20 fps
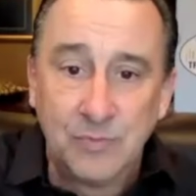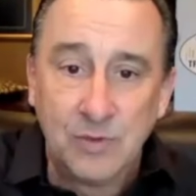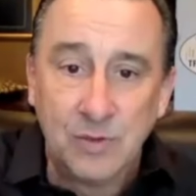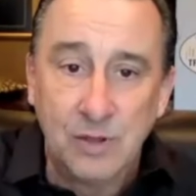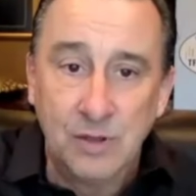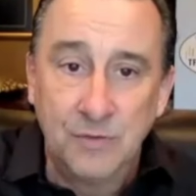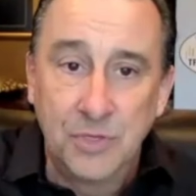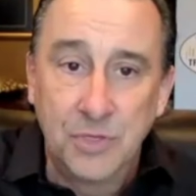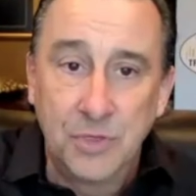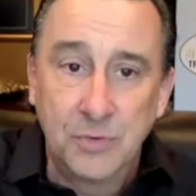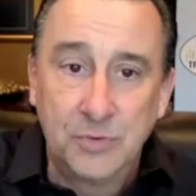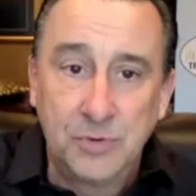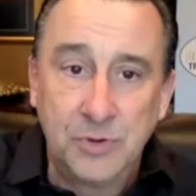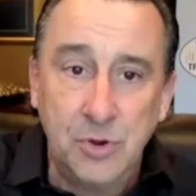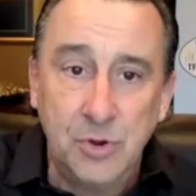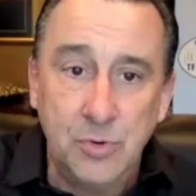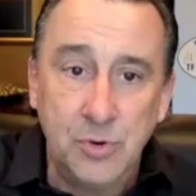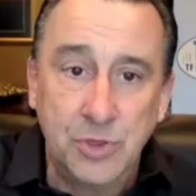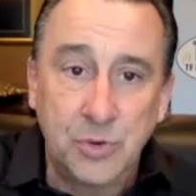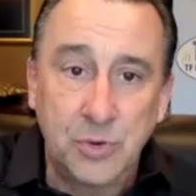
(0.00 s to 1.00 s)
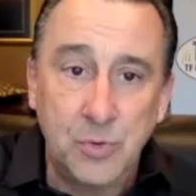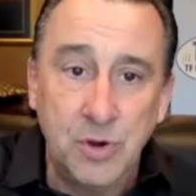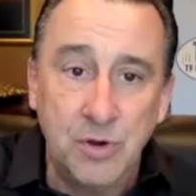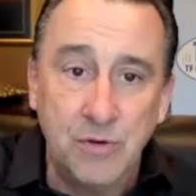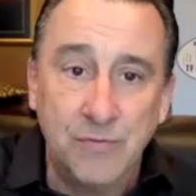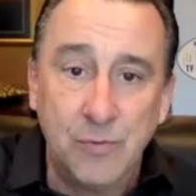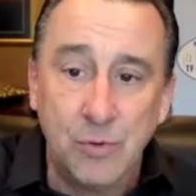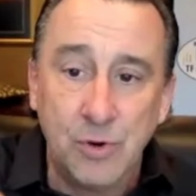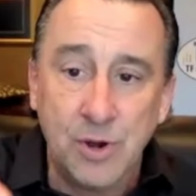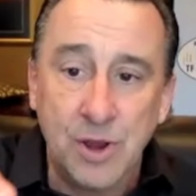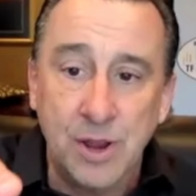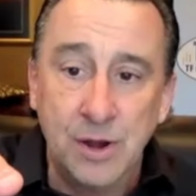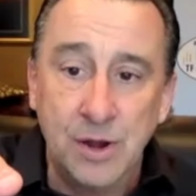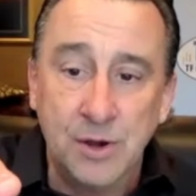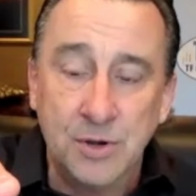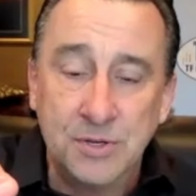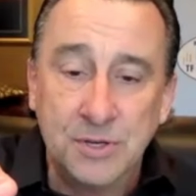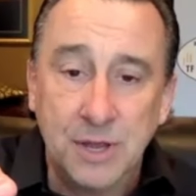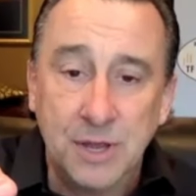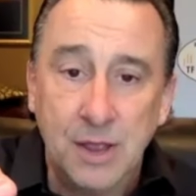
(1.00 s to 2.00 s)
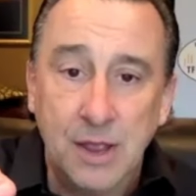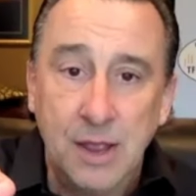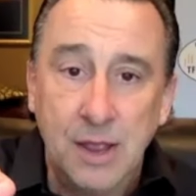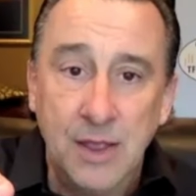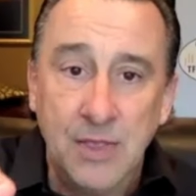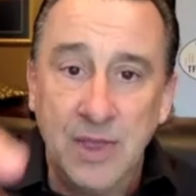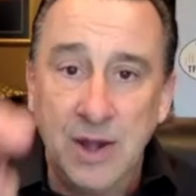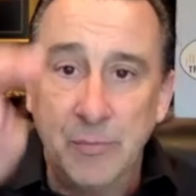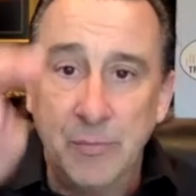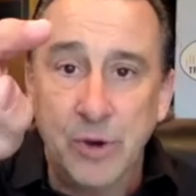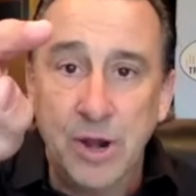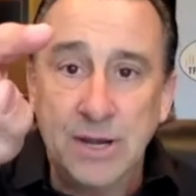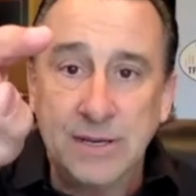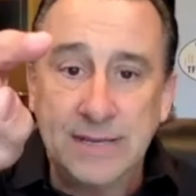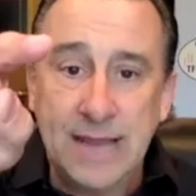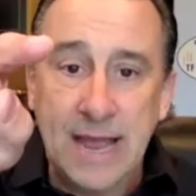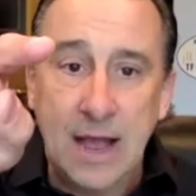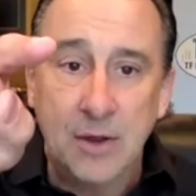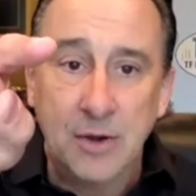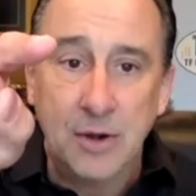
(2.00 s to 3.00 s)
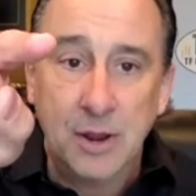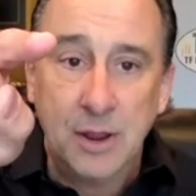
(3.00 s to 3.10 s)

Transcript: of mm-hmm. two or three or four years, and then it breaks yeah, out.